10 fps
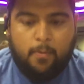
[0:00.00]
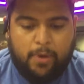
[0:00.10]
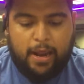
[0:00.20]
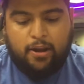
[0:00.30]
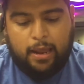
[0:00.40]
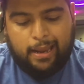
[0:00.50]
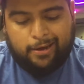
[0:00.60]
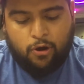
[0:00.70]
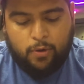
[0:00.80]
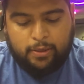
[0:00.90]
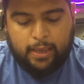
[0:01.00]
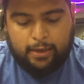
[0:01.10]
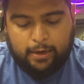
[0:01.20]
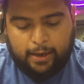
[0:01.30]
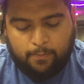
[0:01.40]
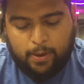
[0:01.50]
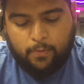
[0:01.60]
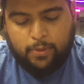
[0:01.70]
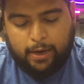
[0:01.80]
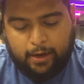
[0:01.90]
But I like knowing that like
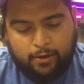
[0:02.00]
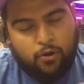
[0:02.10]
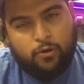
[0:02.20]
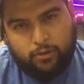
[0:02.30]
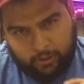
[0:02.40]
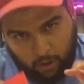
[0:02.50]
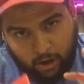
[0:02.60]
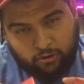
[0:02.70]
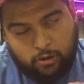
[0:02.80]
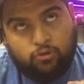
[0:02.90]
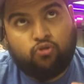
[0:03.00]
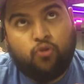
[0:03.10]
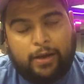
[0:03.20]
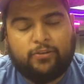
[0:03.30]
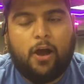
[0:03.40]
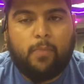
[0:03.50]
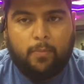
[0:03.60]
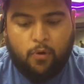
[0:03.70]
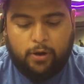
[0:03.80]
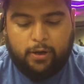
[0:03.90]
people that can try to on
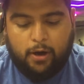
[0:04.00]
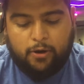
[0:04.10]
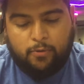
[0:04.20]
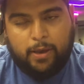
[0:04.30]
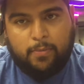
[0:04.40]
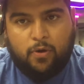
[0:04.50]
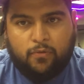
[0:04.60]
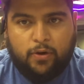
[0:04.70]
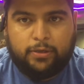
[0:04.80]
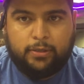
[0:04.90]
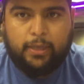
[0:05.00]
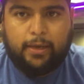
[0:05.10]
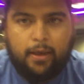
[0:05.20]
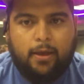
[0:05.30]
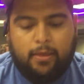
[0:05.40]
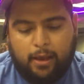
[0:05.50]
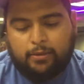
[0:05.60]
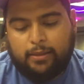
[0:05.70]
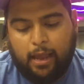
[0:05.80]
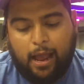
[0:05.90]
my board are gonna make me go first. Like
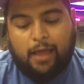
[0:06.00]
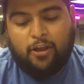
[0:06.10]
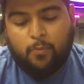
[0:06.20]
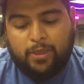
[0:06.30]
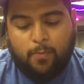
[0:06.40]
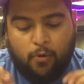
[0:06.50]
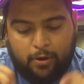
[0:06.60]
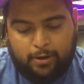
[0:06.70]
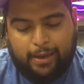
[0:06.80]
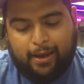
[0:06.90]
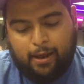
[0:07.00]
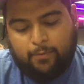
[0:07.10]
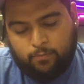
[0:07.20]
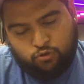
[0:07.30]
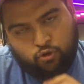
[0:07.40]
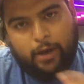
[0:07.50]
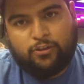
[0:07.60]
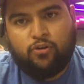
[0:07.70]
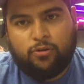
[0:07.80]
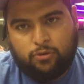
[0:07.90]
that would be the board. Like I
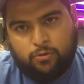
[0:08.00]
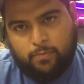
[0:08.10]
tried to go into.